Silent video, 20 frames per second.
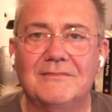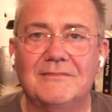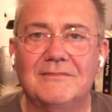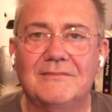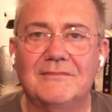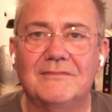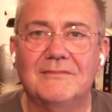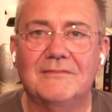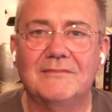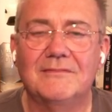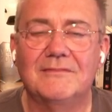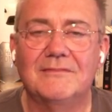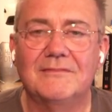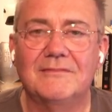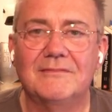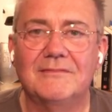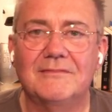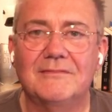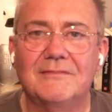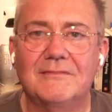
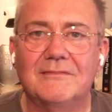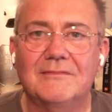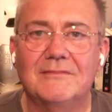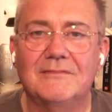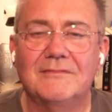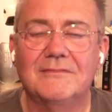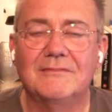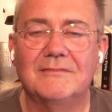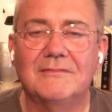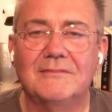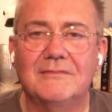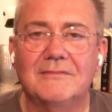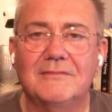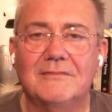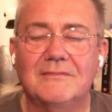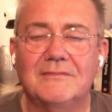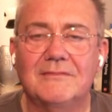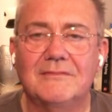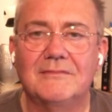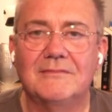
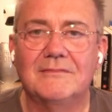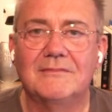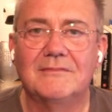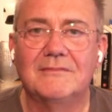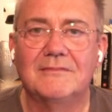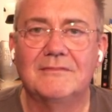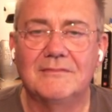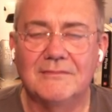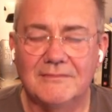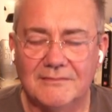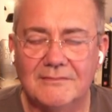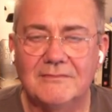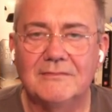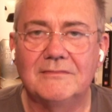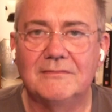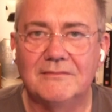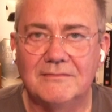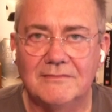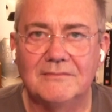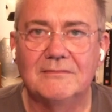
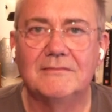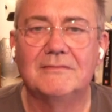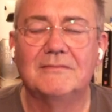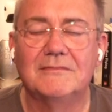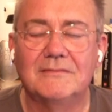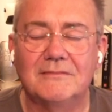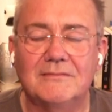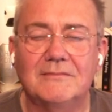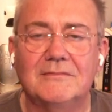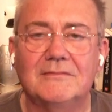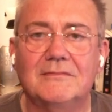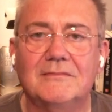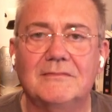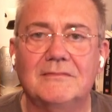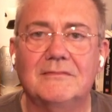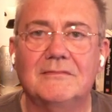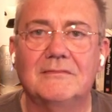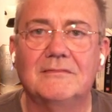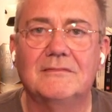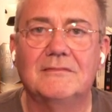
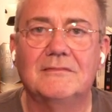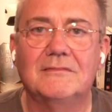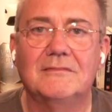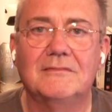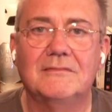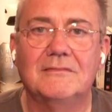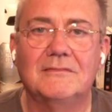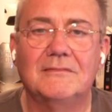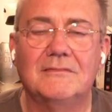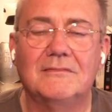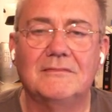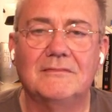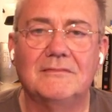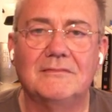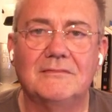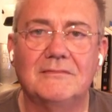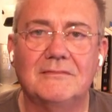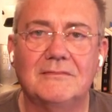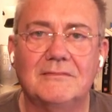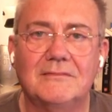
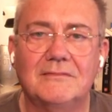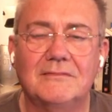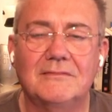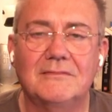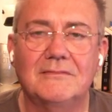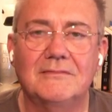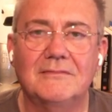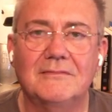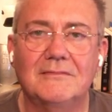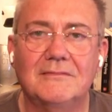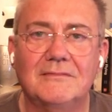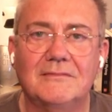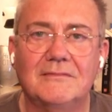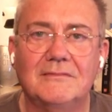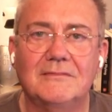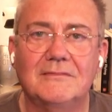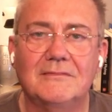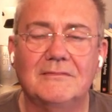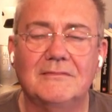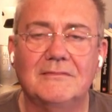
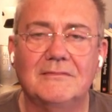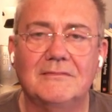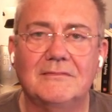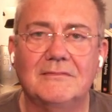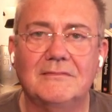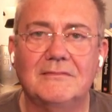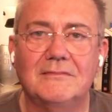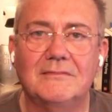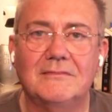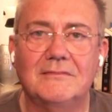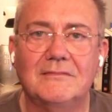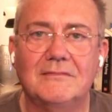This person isn't speaking.